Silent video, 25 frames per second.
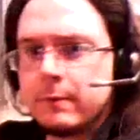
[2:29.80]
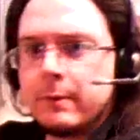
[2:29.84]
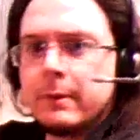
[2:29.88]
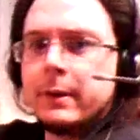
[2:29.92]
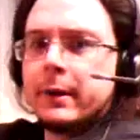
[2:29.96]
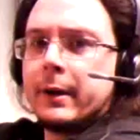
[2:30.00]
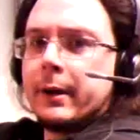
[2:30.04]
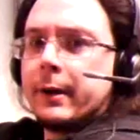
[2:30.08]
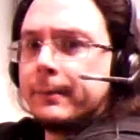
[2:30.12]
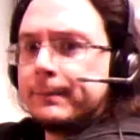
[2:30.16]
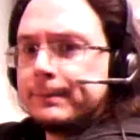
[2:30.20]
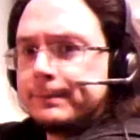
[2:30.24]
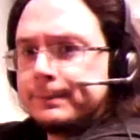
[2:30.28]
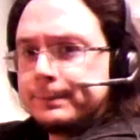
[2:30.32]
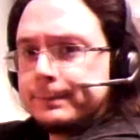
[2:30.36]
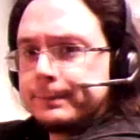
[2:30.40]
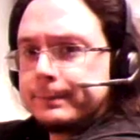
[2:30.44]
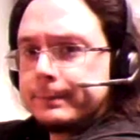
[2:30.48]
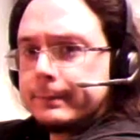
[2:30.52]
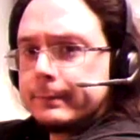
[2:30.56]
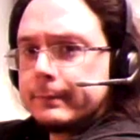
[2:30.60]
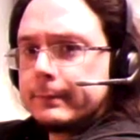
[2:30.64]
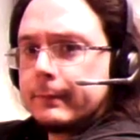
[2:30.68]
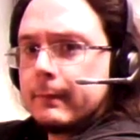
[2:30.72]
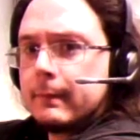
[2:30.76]
over there.
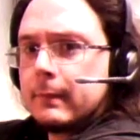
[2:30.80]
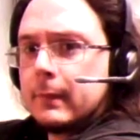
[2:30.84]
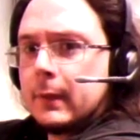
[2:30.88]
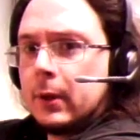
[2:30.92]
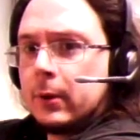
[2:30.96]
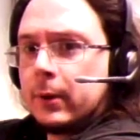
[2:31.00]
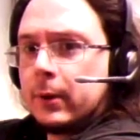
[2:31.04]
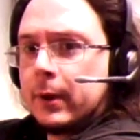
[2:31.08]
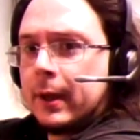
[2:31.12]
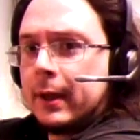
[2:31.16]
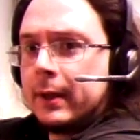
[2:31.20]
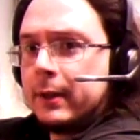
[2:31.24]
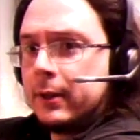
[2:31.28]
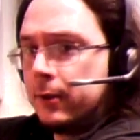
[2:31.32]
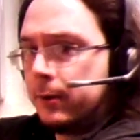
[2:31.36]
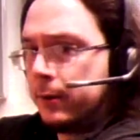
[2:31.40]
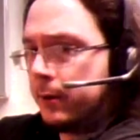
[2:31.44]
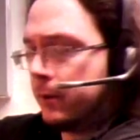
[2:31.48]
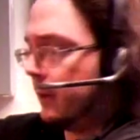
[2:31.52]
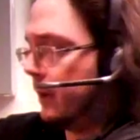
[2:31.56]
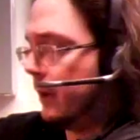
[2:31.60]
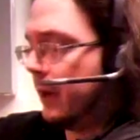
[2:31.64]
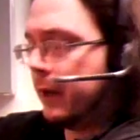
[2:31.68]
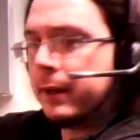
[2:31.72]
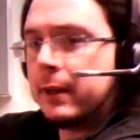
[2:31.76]
Okay, you
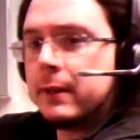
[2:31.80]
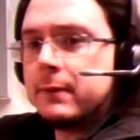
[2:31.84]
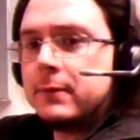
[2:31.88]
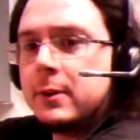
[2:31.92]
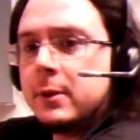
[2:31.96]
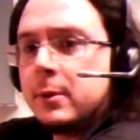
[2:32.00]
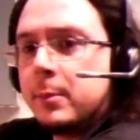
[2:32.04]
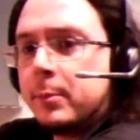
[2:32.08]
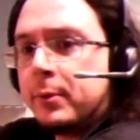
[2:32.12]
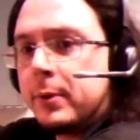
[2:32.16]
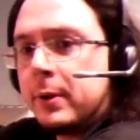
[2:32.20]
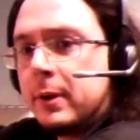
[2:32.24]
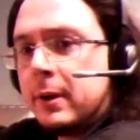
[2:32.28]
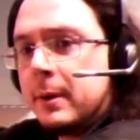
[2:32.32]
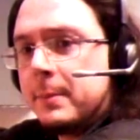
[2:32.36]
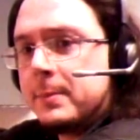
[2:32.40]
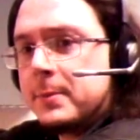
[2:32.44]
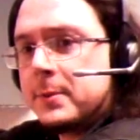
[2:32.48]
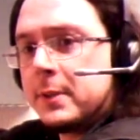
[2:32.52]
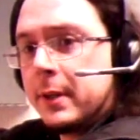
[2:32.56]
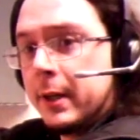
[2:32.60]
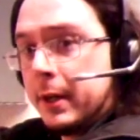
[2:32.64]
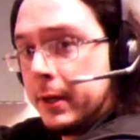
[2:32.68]
know, I'll give you your props,